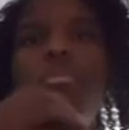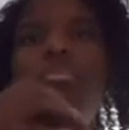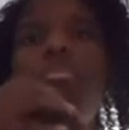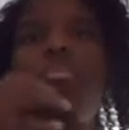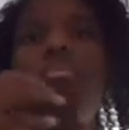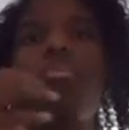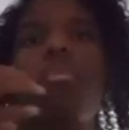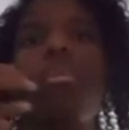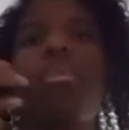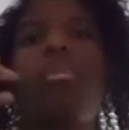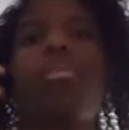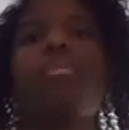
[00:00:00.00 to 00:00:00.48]

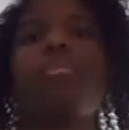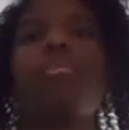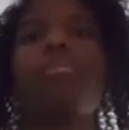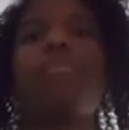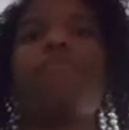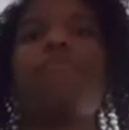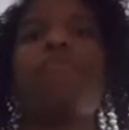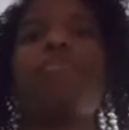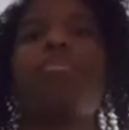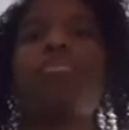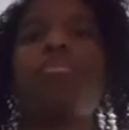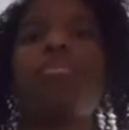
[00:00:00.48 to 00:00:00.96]
what is the
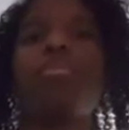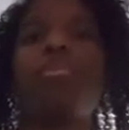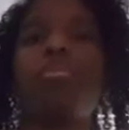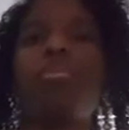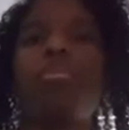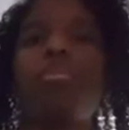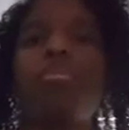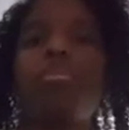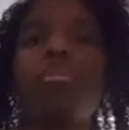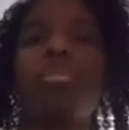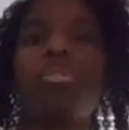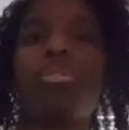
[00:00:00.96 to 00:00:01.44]
full
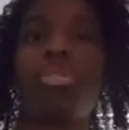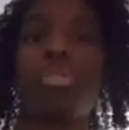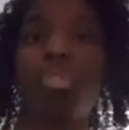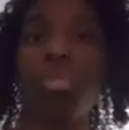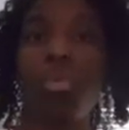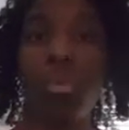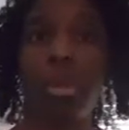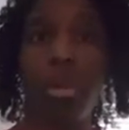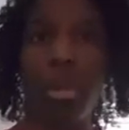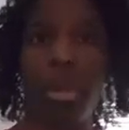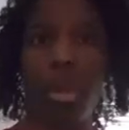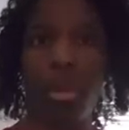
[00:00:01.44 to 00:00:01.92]
moon
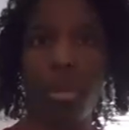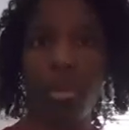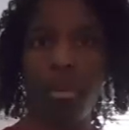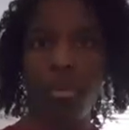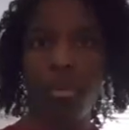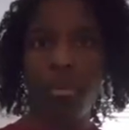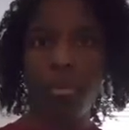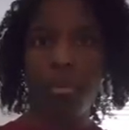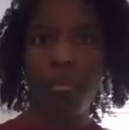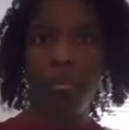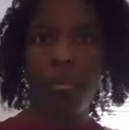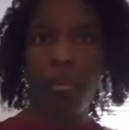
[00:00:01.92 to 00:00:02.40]
showing
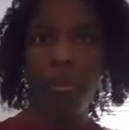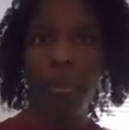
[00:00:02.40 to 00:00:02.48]
you?